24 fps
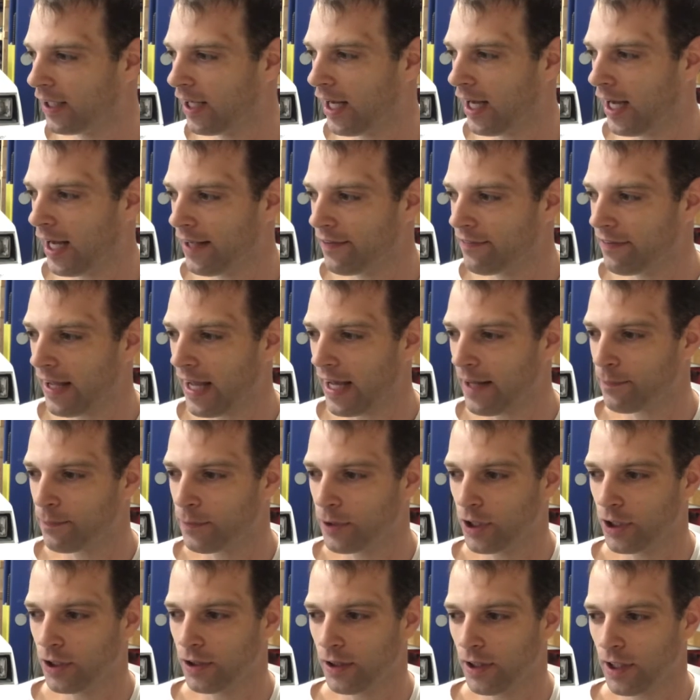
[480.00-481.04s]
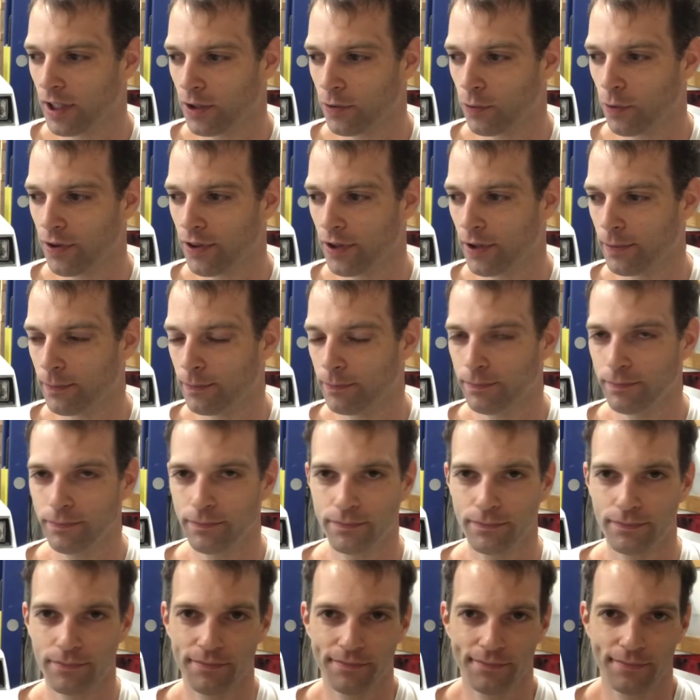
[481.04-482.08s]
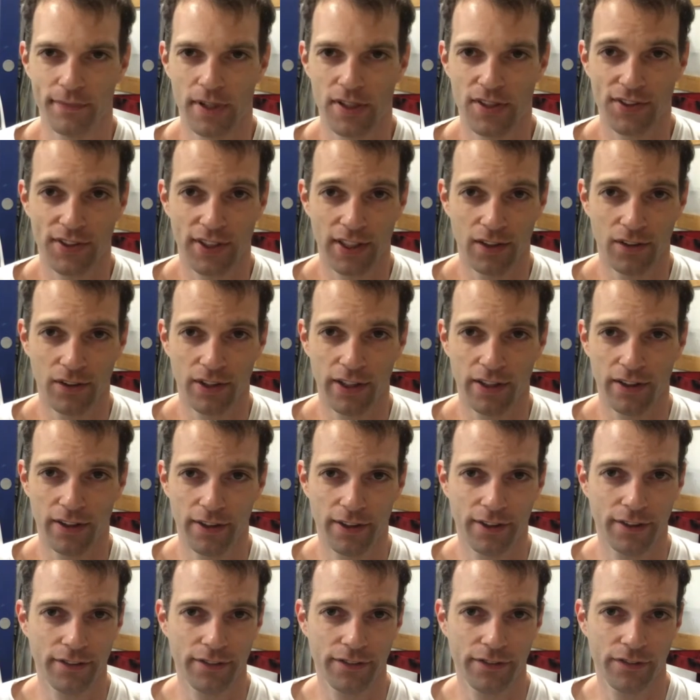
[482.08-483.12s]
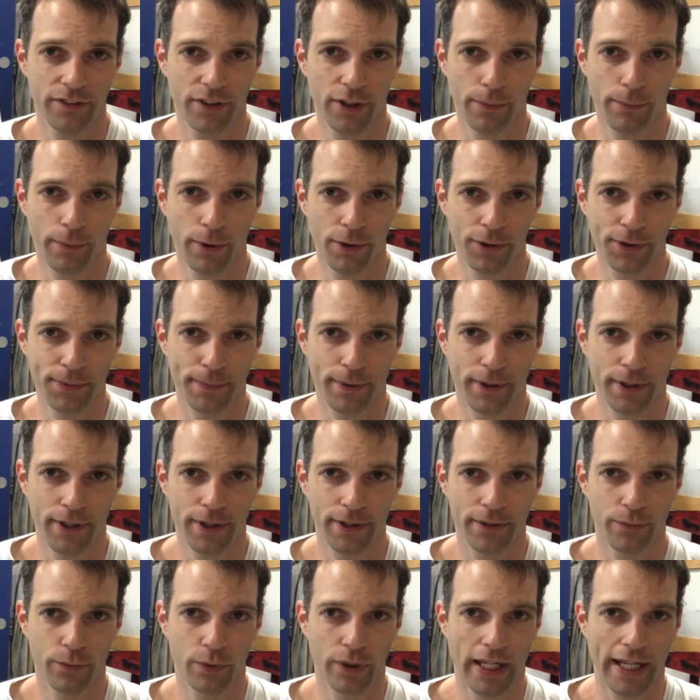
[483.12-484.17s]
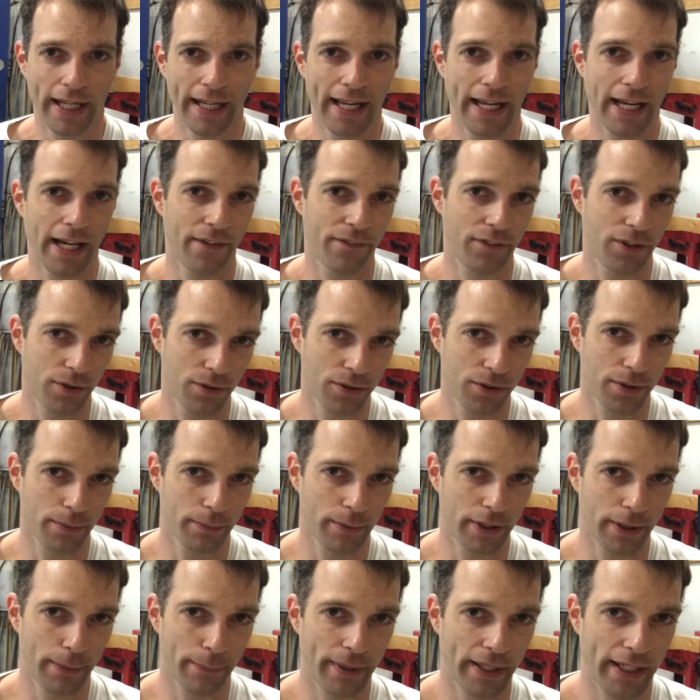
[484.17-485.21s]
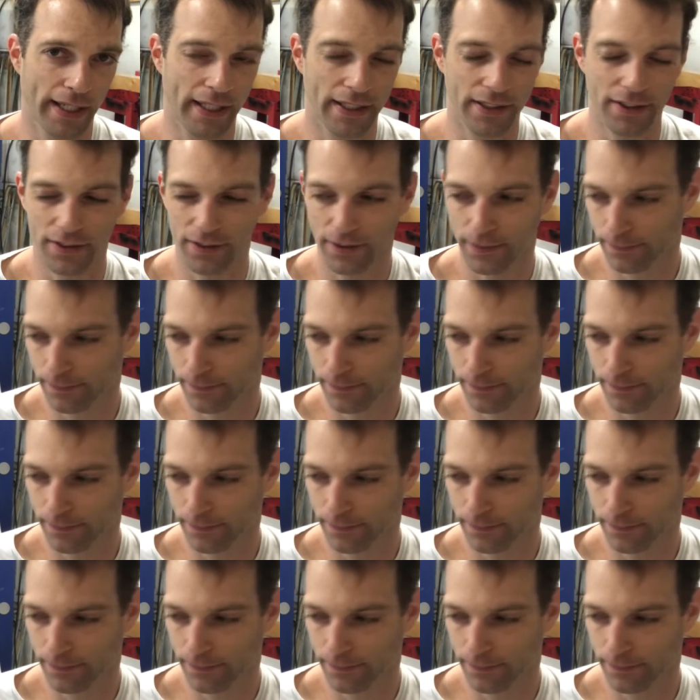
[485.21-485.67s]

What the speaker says: I've had good luck with them sealing though, for the most part, when I have used them in the past.